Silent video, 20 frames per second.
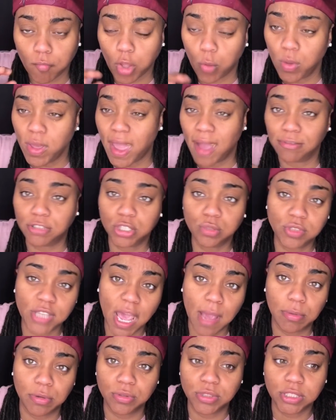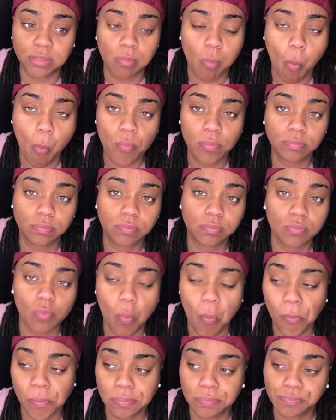We have 2 tables
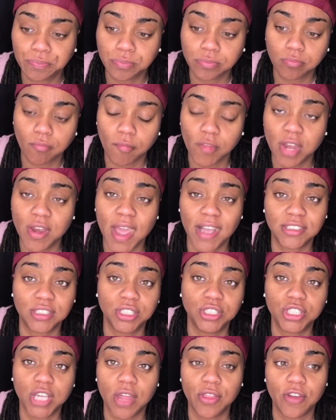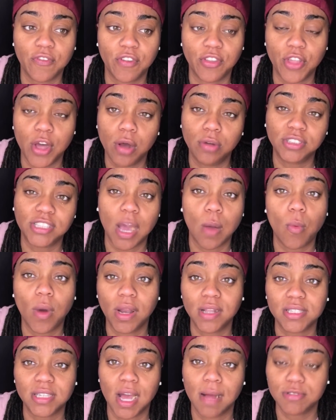next to each other for those that
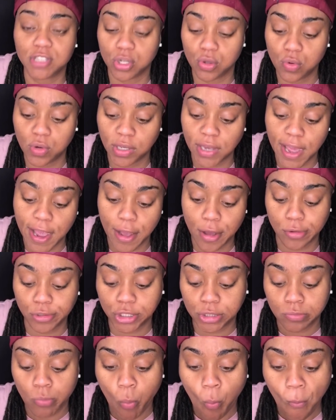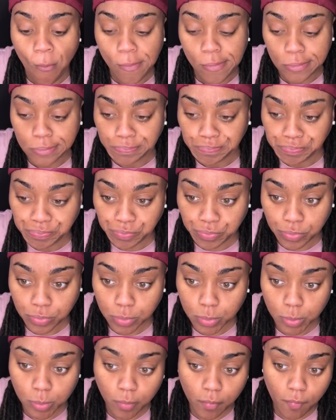wanted to come to the hookah lounge.
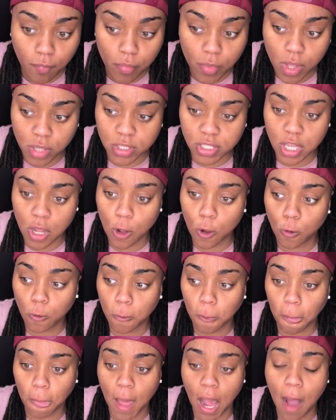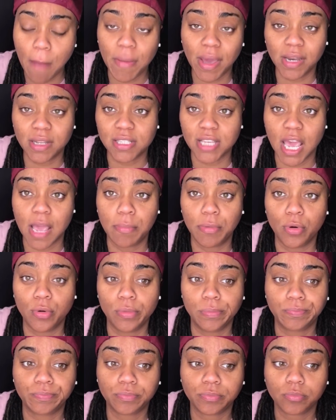So I'm at a
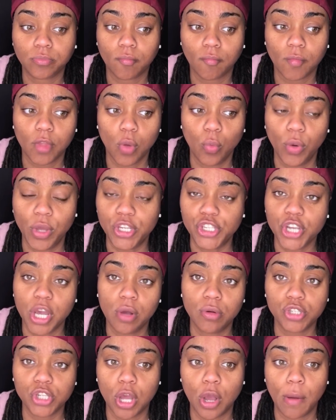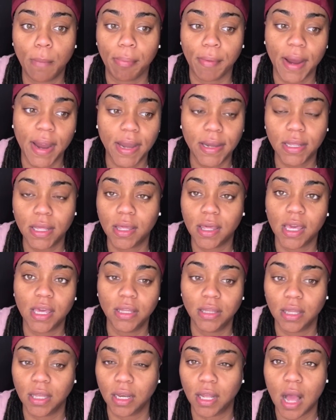table with JoJo, Brandy,
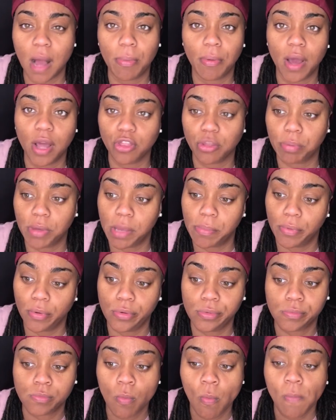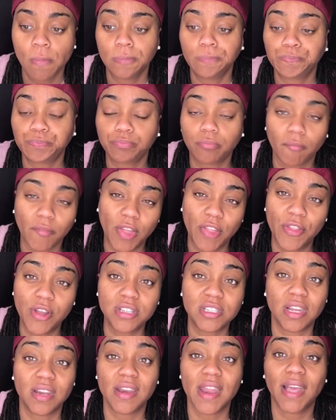Keela, and a couple other people. And
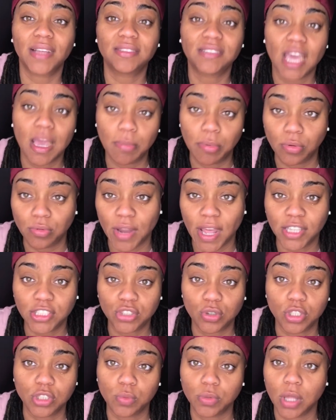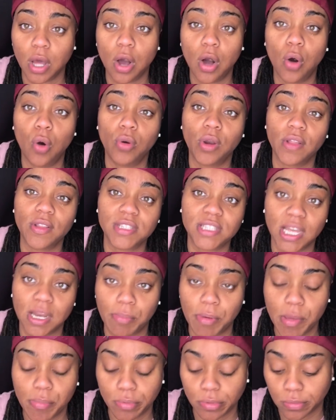there's a next table next to us with a whole nother set of
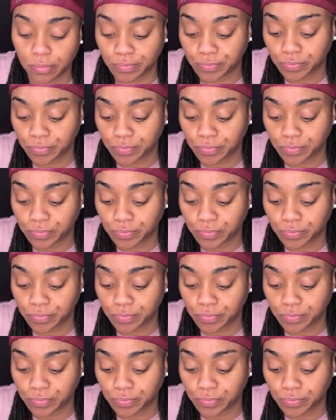people.